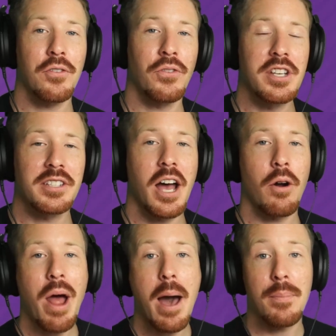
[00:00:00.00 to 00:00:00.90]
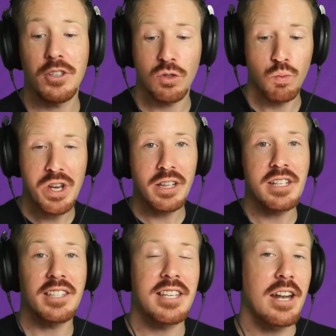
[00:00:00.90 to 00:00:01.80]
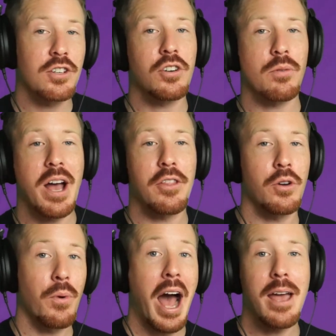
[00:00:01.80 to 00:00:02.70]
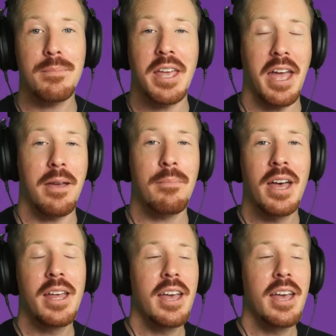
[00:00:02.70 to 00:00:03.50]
to freestyle rap is really centered around the rhyme game.